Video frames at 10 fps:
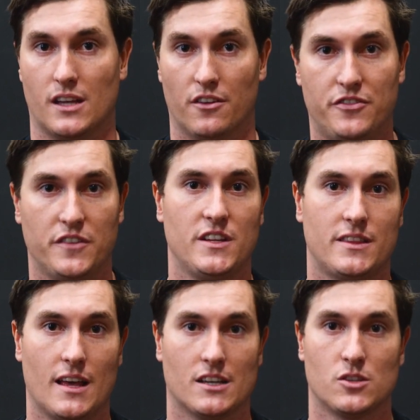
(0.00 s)
of
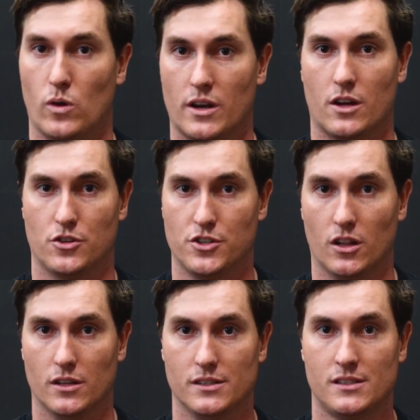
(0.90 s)

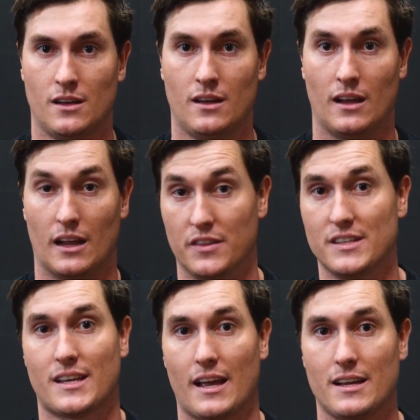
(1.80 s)
$50,100. In
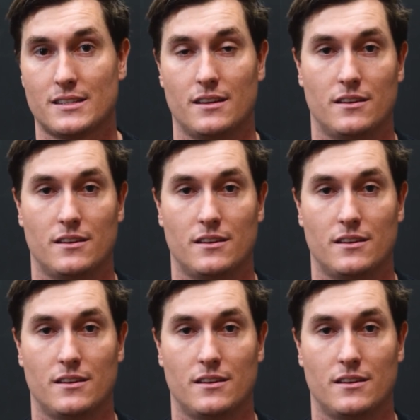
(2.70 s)
this case,